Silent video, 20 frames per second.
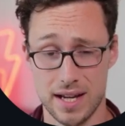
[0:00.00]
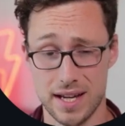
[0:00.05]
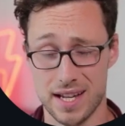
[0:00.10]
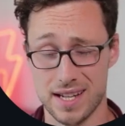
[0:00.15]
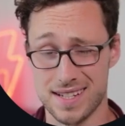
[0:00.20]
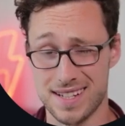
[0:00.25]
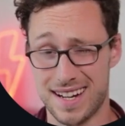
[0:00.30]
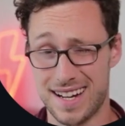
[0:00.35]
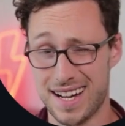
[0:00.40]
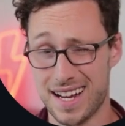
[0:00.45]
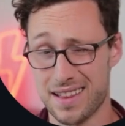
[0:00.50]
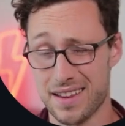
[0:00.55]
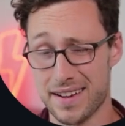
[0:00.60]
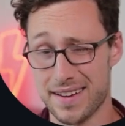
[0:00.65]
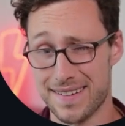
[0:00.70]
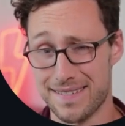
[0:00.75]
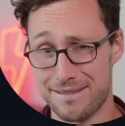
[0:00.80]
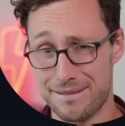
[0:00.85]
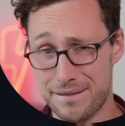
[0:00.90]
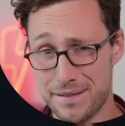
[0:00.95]
And to
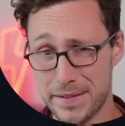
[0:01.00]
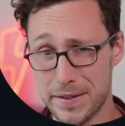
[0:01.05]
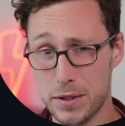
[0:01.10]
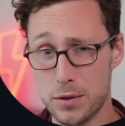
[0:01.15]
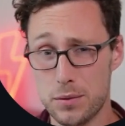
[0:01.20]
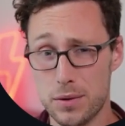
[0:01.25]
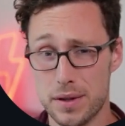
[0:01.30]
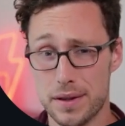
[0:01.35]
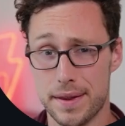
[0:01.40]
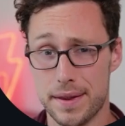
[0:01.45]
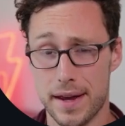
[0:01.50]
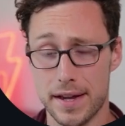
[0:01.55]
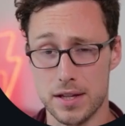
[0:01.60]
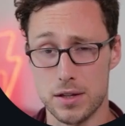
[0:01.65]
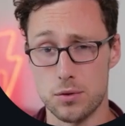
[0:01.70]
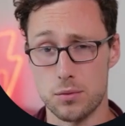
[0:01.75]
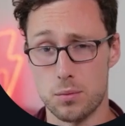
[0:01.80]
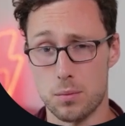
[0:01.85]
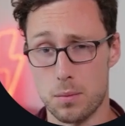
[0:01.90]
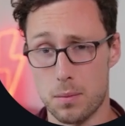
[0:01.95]
highlight a few that
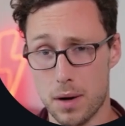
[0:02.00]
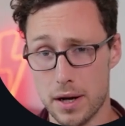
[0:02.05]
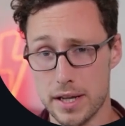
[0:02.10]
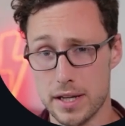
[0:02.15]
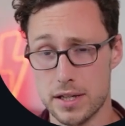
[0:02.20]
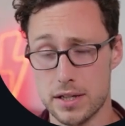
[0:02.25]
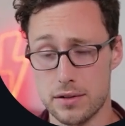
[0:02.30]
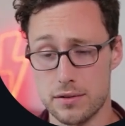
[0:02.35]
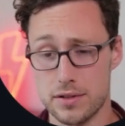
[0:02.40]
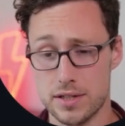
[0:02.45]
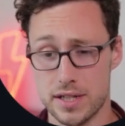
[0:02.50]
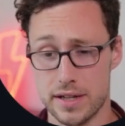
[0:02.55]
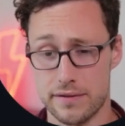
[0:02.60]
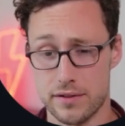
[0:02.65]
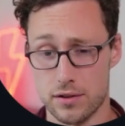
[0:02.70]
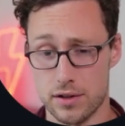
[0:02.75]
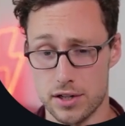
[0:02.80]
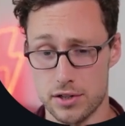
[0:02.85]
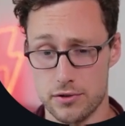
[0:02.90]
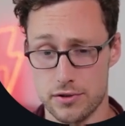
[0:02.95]
you might use if
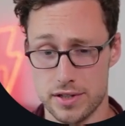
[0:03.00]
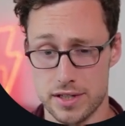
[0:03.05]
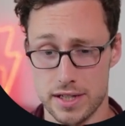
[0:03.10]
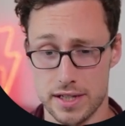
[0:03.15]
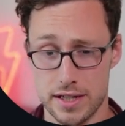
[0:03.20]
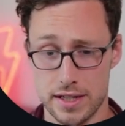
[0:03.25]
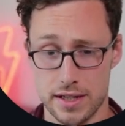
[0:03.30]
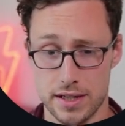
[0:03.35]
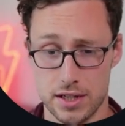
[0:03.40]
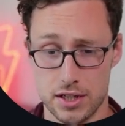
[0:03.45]
you're interested in the